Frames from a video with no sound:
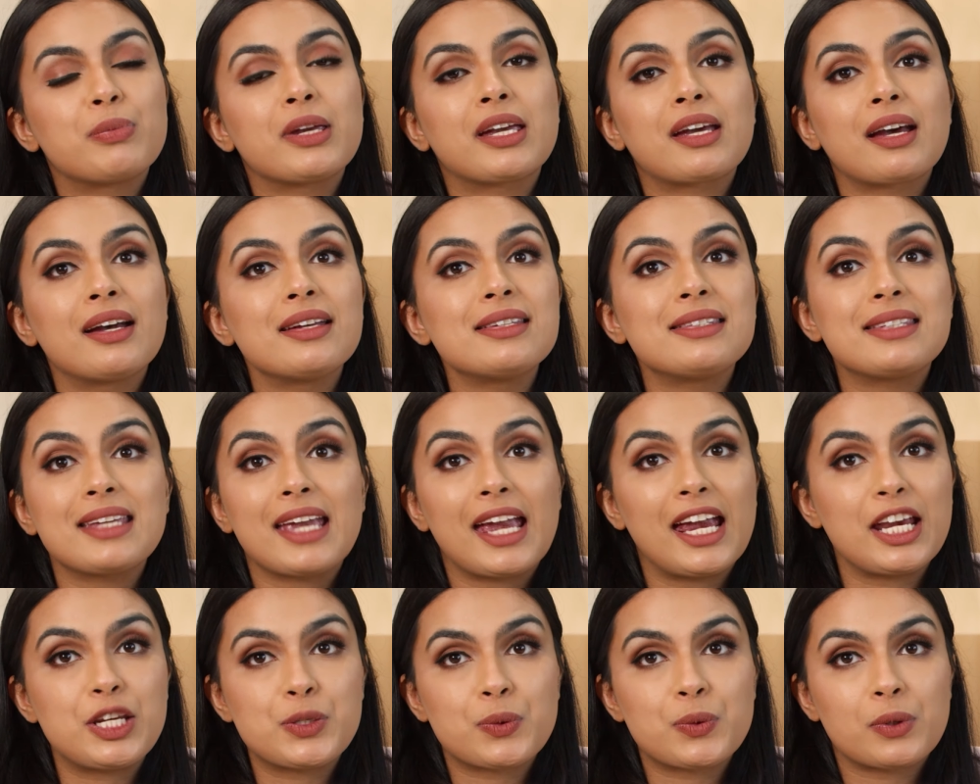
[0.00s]
because the
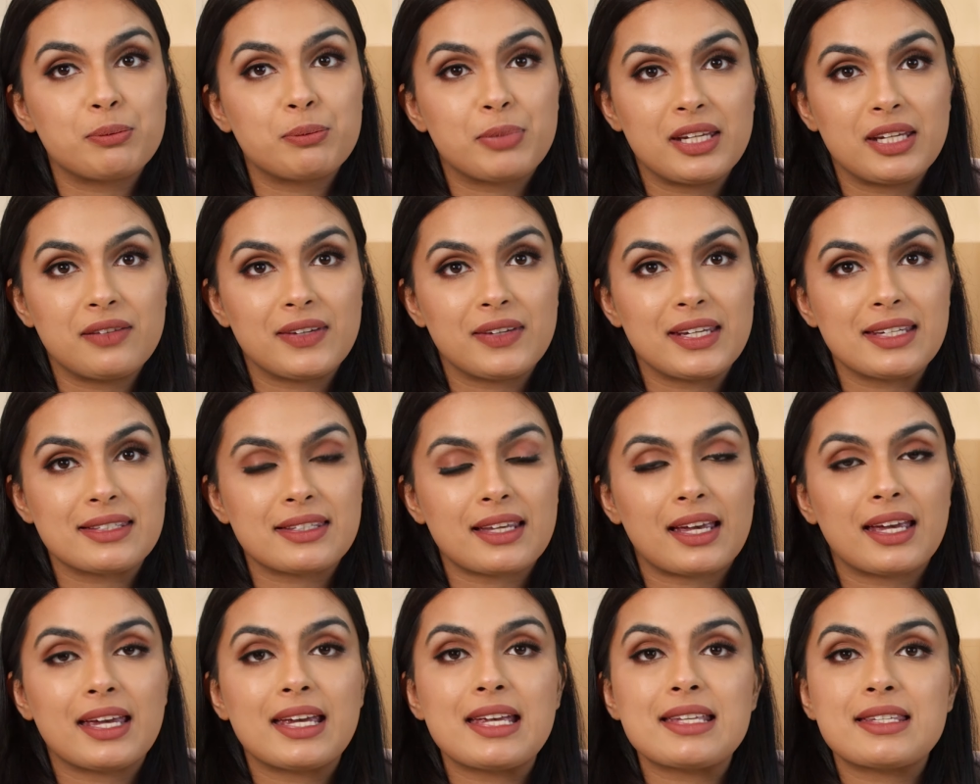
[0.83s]
H1B
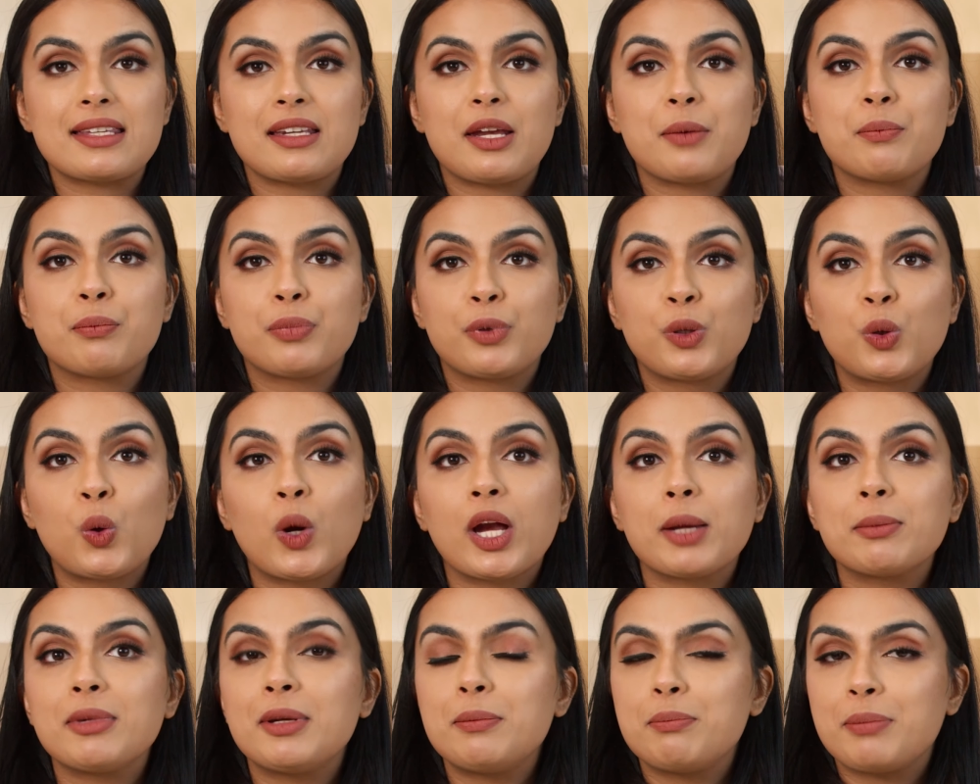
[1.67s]
visa is an
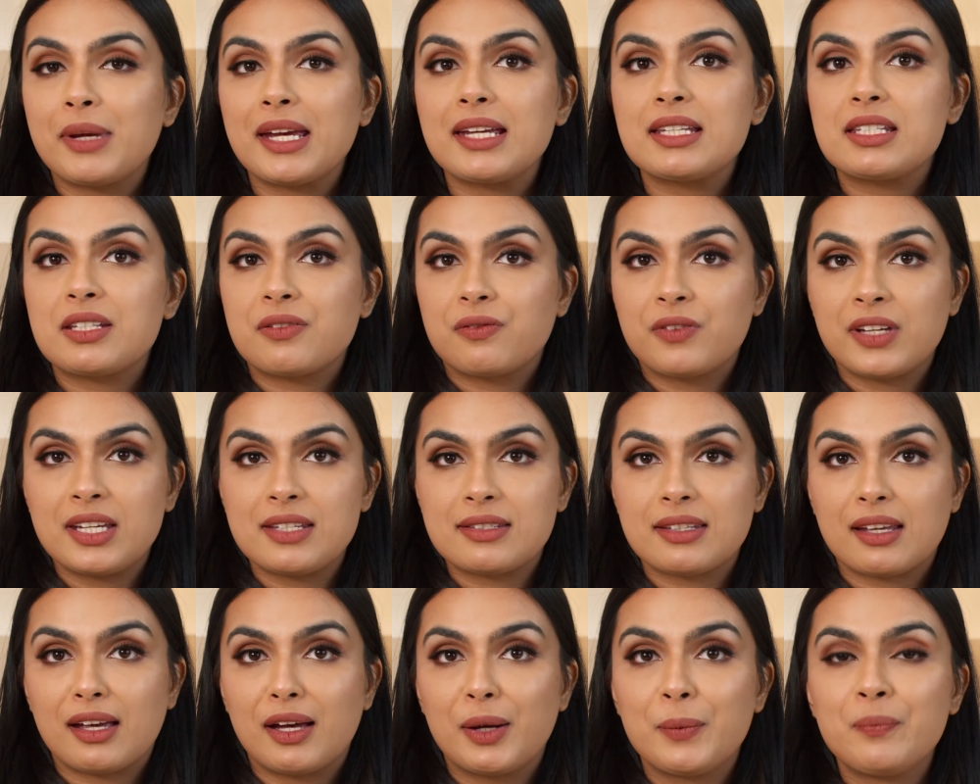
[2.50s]
employment-based
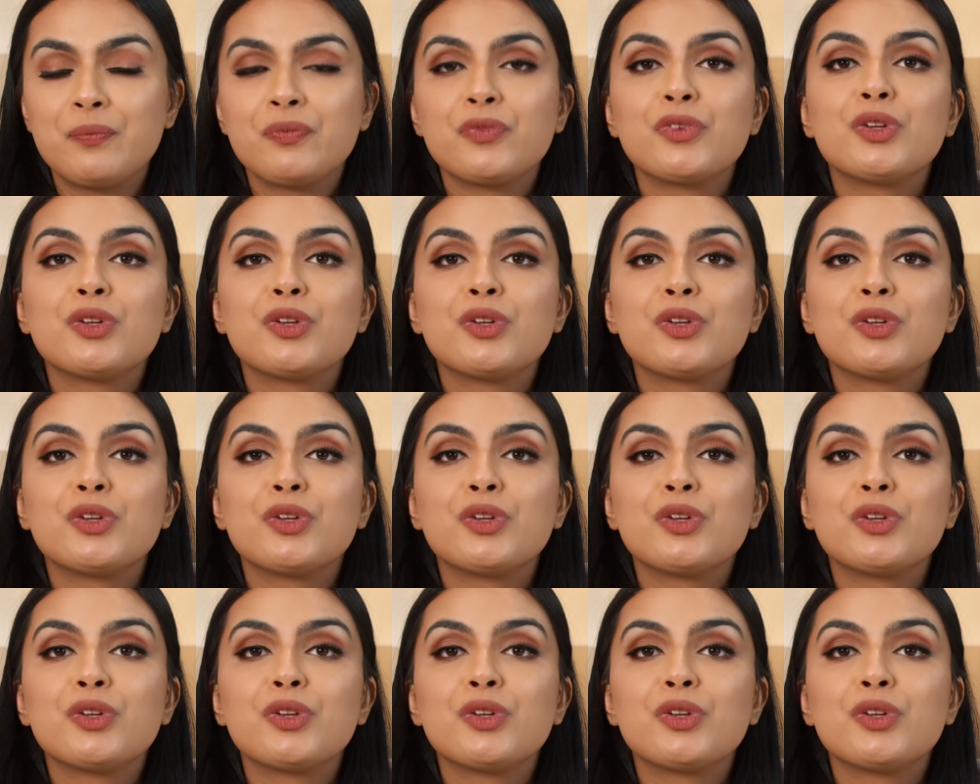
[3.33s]
visa,